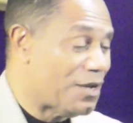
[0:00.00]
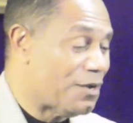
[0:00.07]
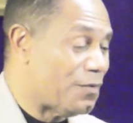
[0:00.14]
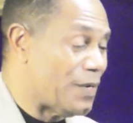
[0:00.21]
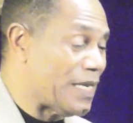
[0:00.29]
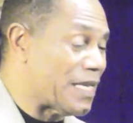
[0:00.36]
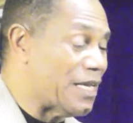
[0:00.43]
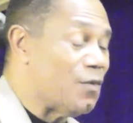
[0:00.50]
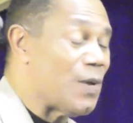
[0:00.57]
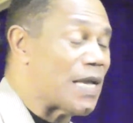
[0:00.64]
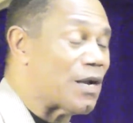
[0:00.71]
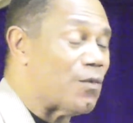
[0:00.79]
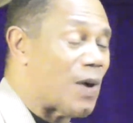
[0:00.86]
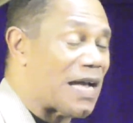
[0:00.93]
We
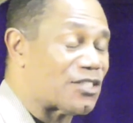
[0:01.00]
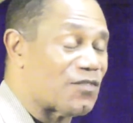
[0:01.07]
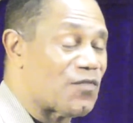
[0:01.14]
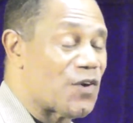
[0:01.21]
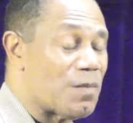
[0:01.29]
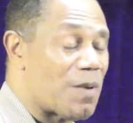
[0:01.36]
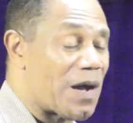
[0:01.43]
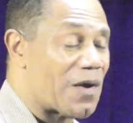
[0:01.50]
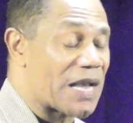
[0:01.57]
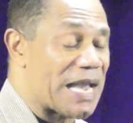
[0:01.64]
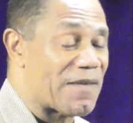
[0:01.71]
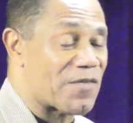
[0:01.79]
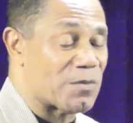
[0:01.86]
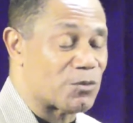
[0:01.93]
could watch a football
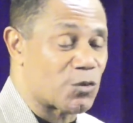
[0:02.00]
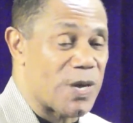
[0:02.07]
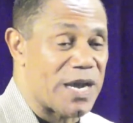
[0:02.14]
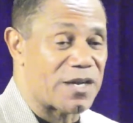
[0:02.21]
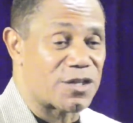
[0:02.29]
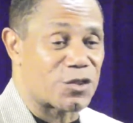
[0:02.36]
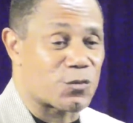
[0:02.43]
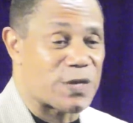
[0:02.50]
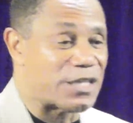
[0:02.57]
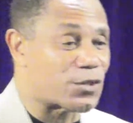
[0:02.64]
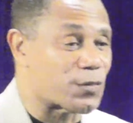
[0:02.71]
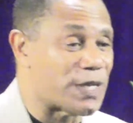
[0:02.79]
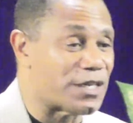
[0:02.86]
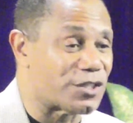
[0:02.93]
game from 12 to 3,
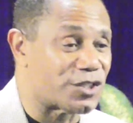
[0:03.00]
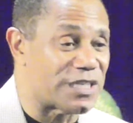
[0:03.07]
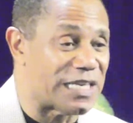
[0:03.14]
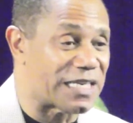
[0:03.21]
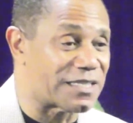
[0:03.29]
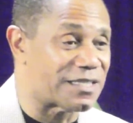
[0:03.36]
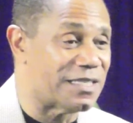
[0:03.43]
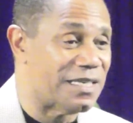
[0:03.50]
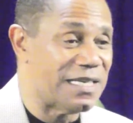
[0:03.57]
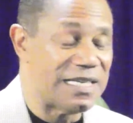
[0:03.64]
3 to 6,